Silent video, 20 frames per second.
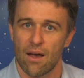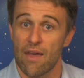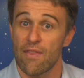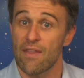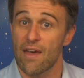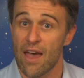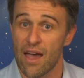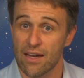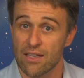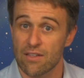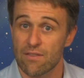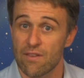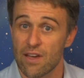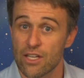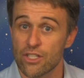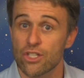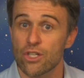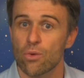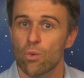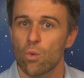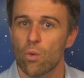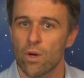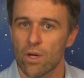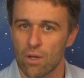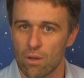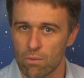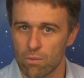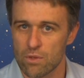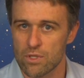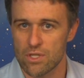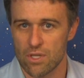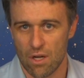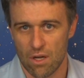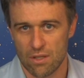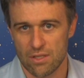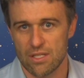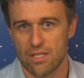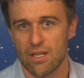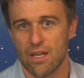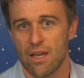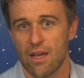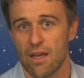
and the activation will result